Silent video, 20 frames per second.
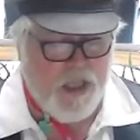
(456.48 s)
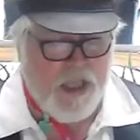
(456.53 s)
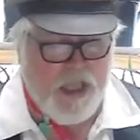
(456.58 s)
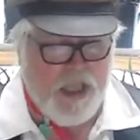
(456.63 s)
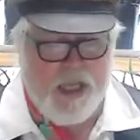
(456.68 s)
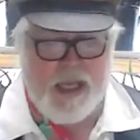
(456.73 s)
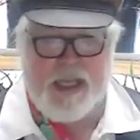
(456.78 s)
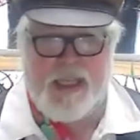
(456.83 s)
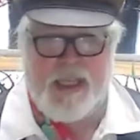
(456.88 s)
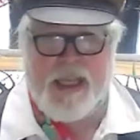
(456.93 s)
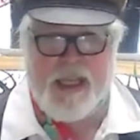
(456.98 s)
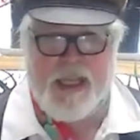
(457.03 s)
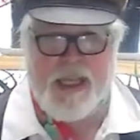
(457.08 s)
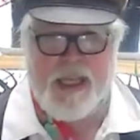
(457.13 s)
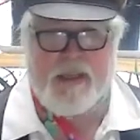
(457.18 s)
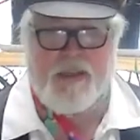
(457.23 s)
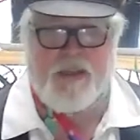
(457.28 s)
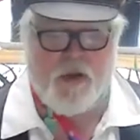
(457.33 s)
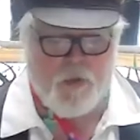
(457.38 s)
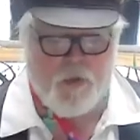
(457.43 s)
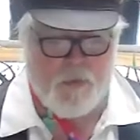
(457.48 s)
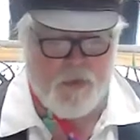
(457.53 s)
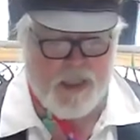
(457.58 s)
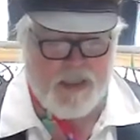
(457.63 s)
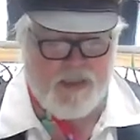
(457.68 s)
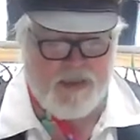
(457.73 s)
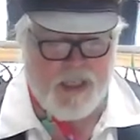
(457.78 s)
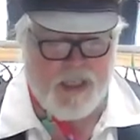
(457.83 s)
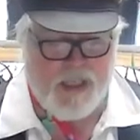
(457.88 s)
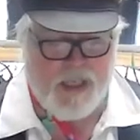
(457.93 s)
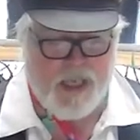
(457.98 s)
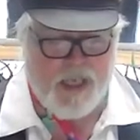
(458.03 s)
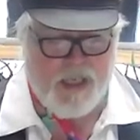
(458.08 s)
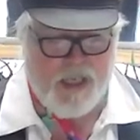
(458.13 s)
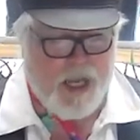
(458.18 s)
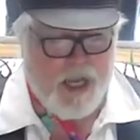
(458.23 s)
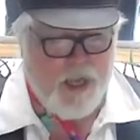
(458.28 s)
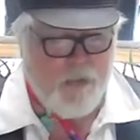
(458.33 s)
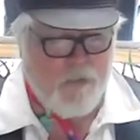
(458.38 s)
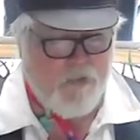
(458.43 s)
in the end, you will be sitting on
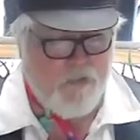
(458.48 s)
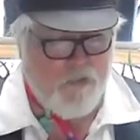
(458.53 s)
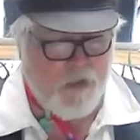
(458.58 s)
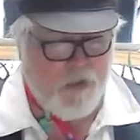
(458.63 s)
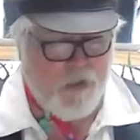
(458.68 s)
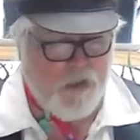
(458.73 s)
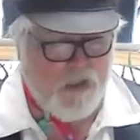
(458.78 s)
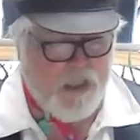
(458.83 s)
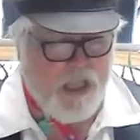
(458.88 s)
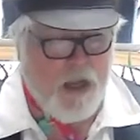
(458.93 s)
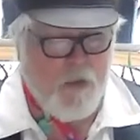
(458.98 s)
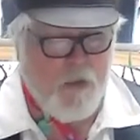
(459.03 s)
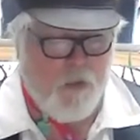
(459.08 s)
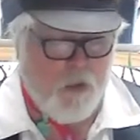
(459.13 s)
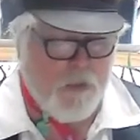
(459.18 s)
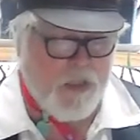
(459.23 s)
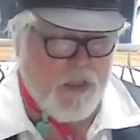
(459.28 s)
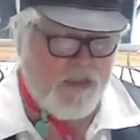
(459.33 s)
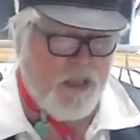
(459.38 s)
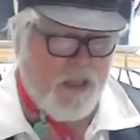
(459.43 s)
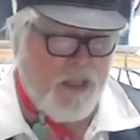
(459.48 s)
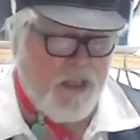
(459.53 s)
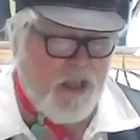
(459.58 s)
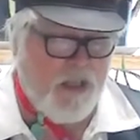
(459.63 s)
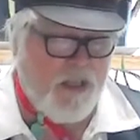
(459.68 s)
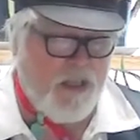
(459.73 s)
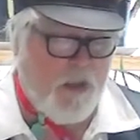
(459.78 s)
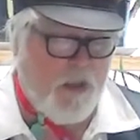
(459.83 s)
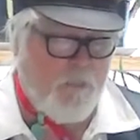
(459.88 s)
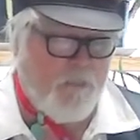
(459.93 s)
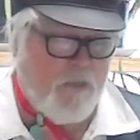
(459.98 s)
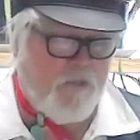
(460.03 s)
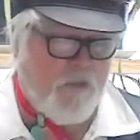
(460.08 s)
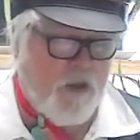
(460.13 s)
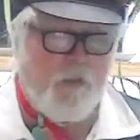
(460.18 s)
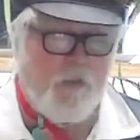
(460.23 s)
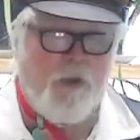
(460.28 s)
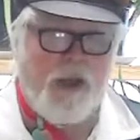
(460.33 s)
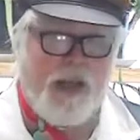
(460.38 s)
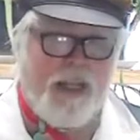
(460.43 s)
top of they will be sitting on top of
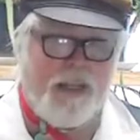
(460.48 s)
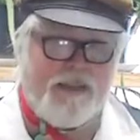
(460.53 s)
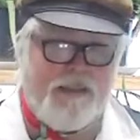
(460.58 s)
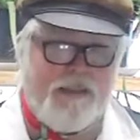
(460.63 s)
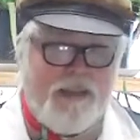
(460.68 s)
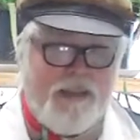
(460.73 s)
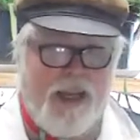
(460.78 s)
your plants,